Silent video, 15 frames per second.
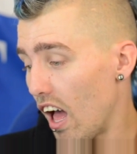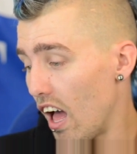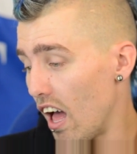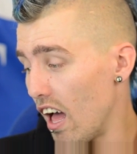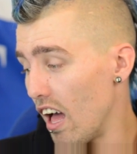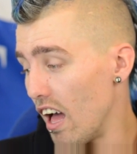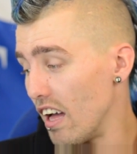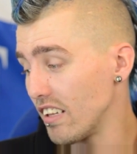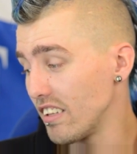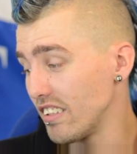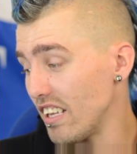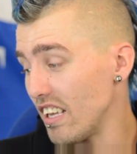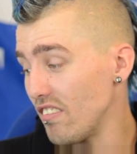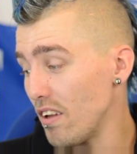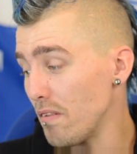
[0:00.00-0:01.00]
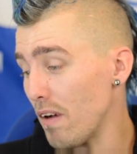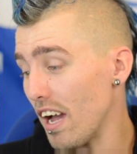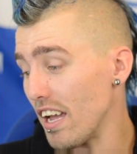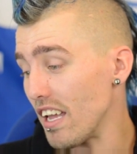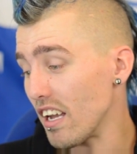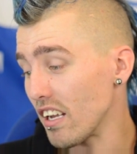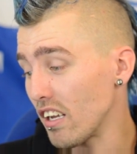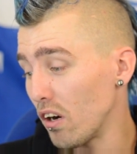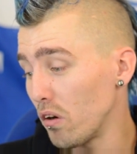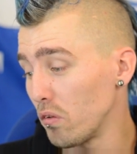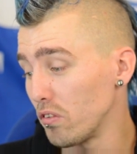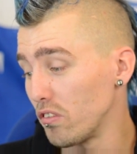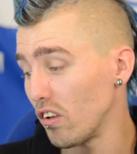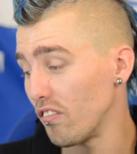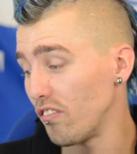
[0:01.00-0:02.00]
Stevie May
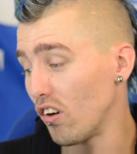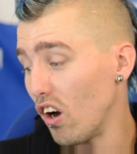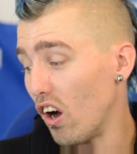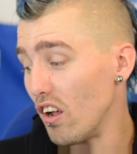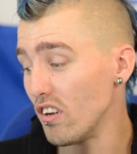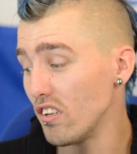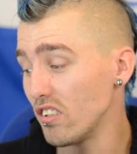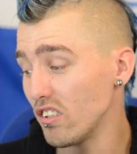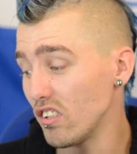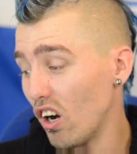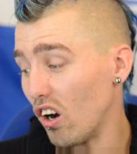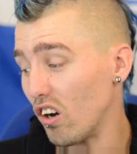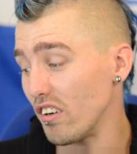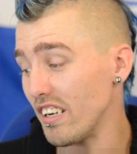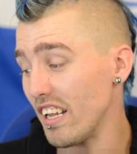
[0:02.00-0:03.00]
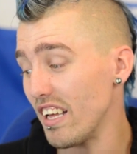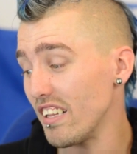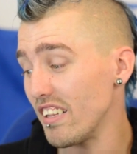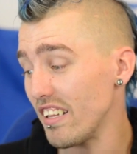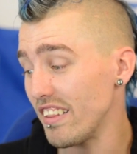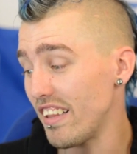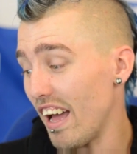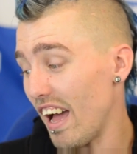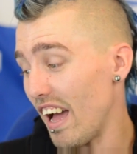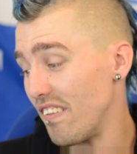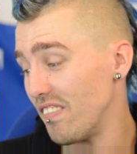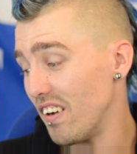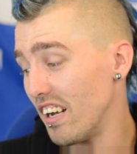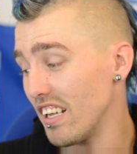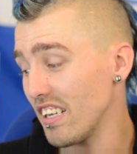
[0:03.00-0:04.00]
goes for a shot near the
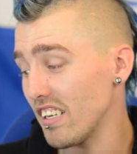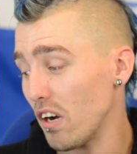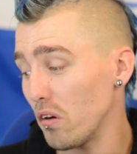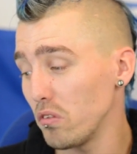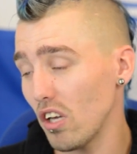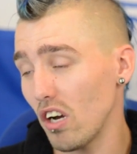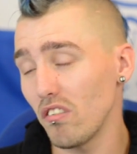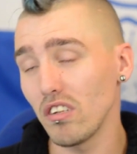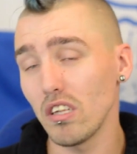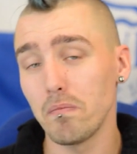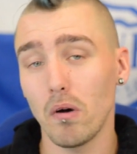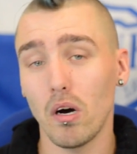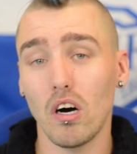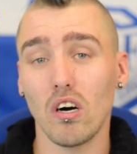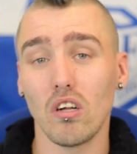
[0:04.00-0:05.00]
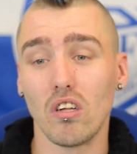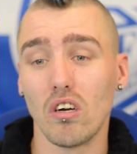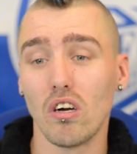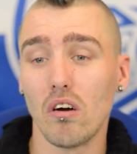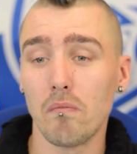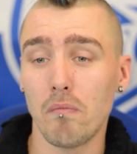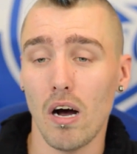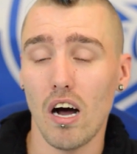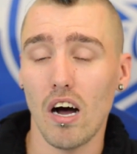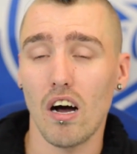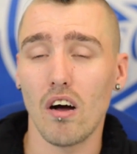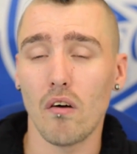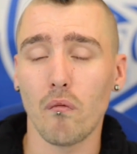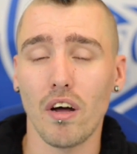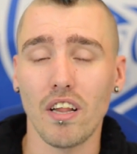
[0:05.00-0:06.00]
death and it goes over the
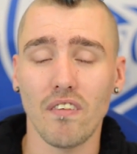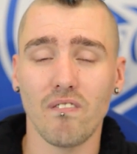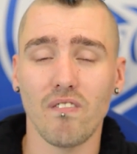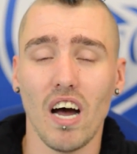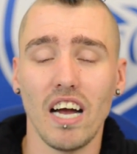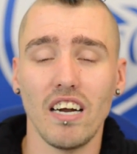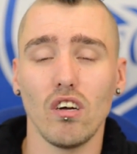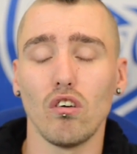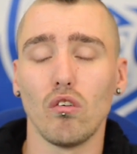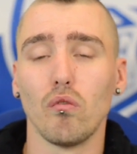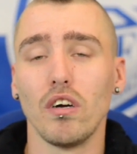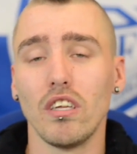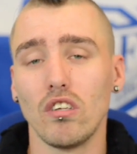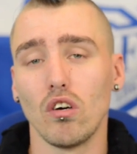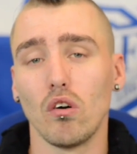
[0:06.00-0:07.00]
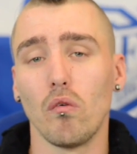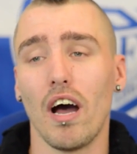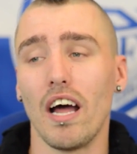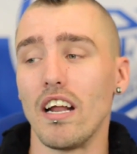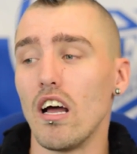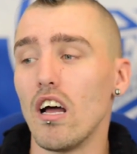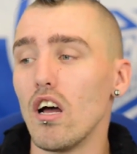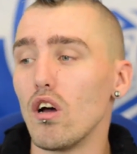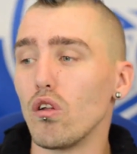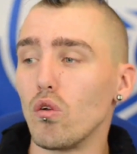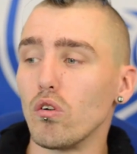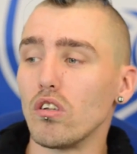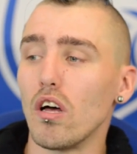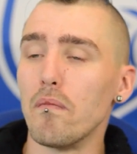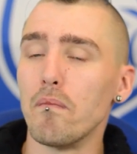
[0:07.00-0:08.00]
bar. And when the final whistle went,
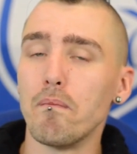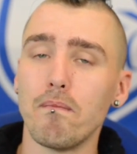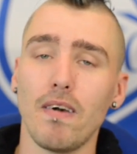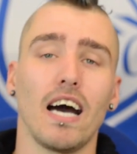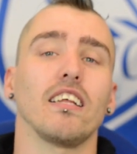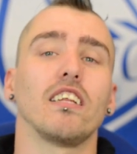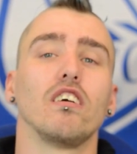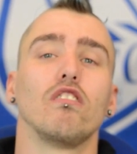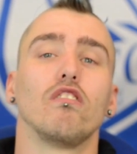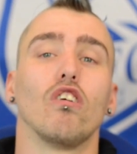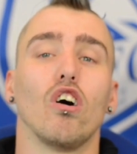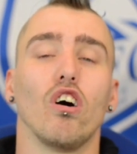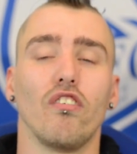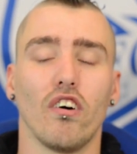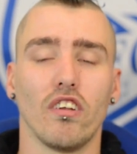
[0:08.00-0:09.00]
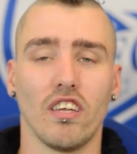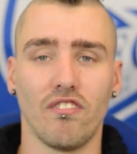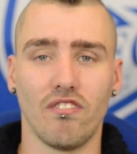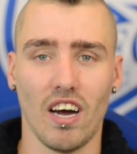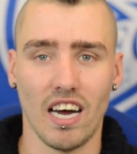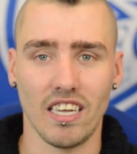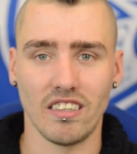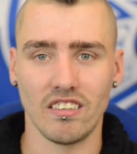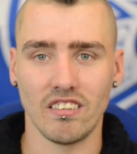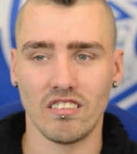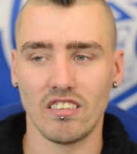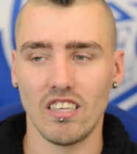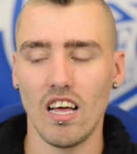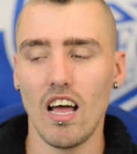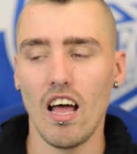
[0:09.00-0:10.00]
there was a massive roar from the
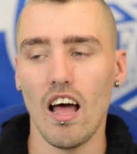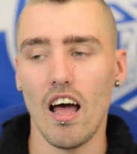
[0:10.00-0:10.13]
fans